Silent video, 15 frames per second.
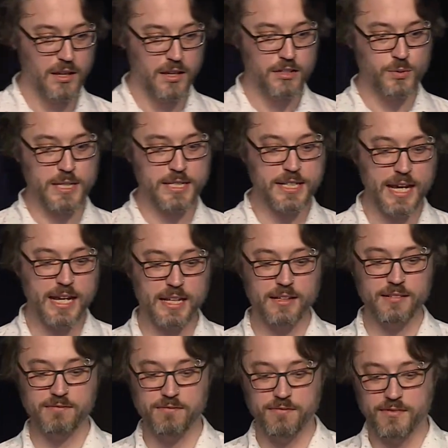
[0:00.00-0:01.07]
So we can take
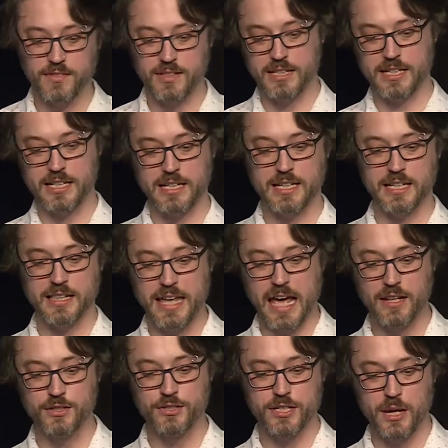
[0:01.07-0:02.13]

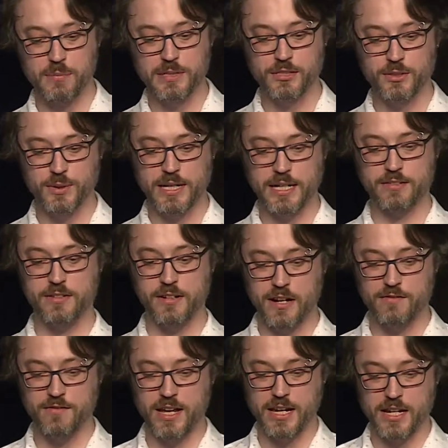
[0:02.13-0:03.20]
that loose coupling to an extra
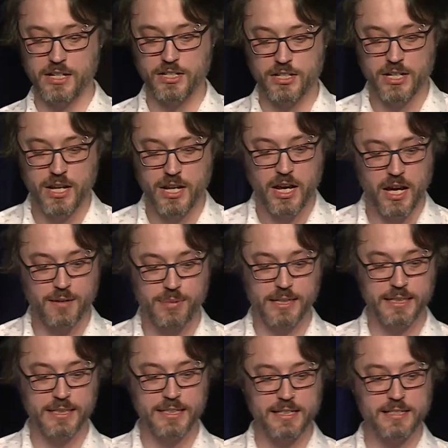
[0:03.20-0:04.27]
advantage.
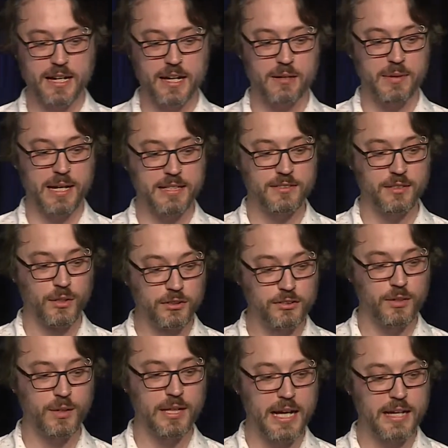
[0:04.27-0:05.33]
Unbundling the database
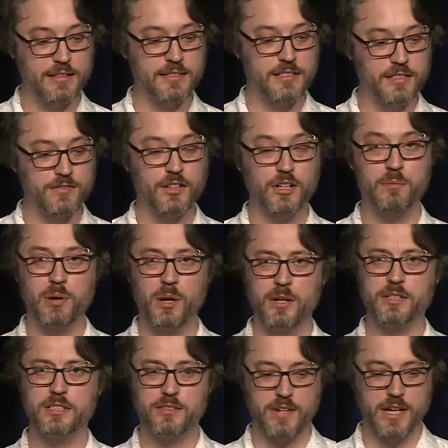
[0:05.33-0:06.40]
also allows the different
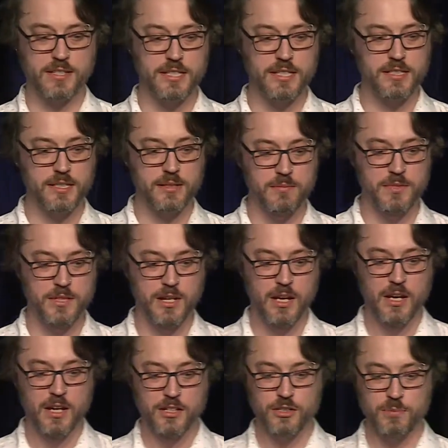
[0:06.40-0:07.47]
components of our systems
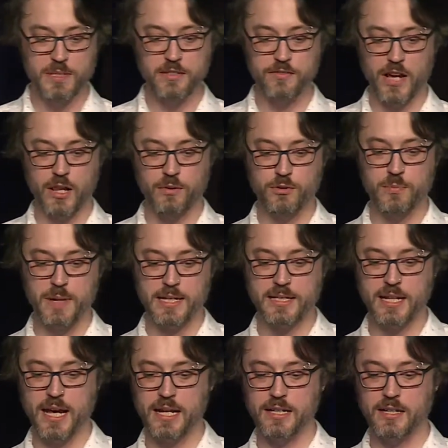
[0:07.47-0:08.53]
to be developed,
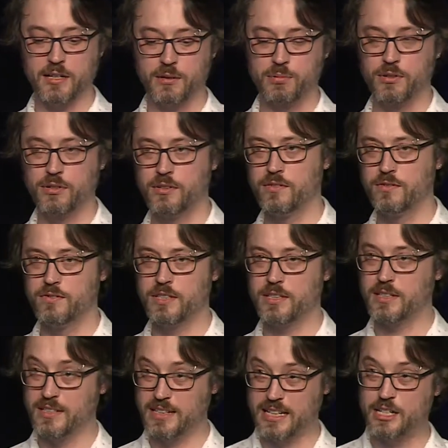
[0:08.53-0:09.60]
maintained, and improved
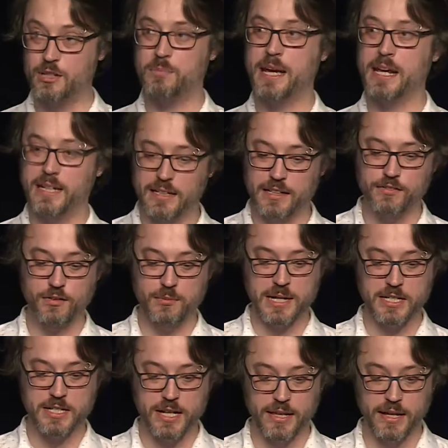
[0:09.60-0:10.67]
independently from
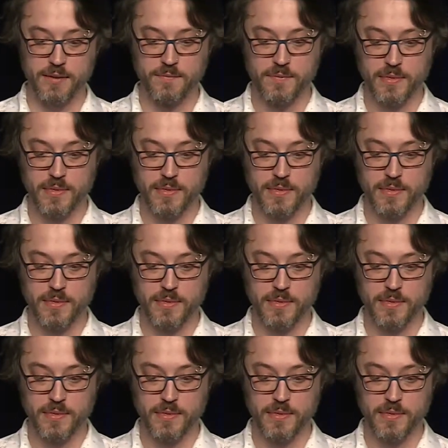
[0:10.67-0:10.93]
each other,